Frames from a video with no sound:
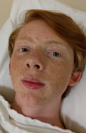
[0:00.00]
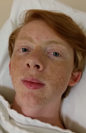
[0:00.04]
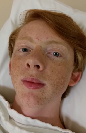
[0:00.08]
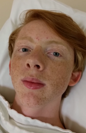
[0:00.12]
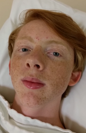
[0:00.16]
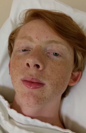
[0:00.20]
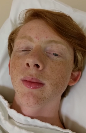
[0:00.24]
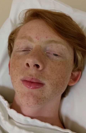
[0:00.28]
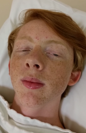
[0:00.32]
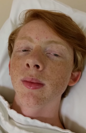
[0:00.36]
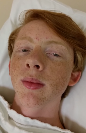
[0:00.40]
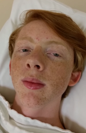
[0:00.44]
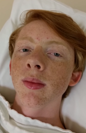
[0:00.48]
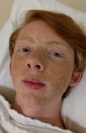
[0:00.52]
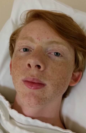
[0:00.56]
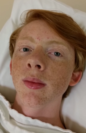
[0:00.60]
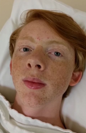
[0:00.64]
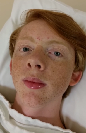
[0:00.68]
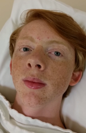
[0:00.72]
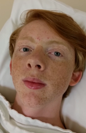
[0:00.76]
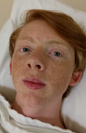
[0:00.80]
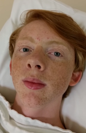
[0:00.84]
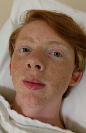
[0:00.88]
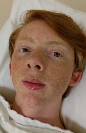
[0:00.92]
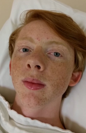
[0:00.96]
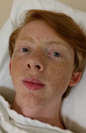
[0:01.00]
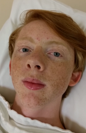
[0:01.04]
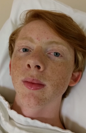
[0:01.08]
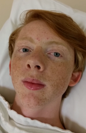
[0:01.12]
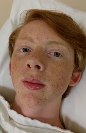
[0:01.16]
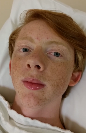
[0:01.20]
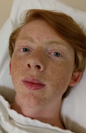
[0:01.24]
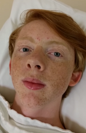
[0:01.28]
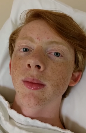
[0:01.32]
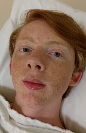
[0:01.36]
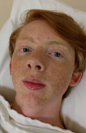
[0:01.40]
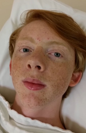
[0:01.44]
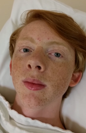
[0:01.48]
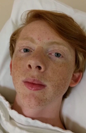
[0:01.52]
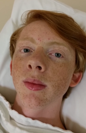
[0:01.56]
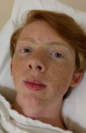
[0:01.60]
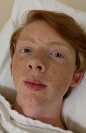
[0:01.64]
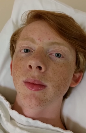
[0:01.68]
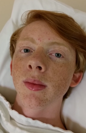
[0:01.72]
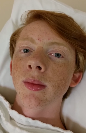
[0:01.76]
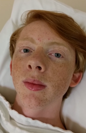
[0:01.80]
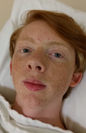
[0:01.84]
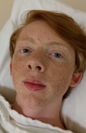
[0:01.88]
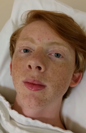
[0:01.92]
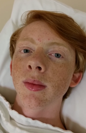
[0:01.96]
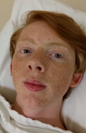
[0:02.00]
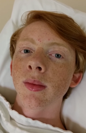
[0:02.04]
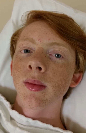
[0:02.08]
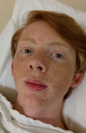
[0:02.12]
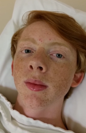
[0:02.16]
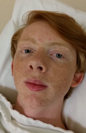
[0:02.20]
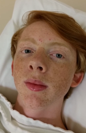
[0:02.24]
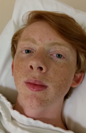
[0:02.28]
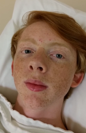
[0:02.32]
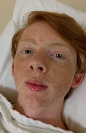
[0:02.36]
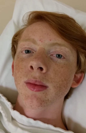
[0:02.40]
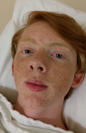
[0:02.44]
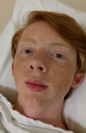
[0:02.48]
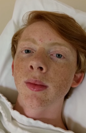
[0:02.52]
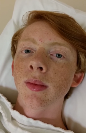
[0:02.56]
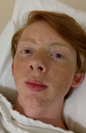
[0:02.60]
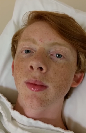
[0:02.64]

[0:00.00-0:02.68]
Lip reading: [no speech]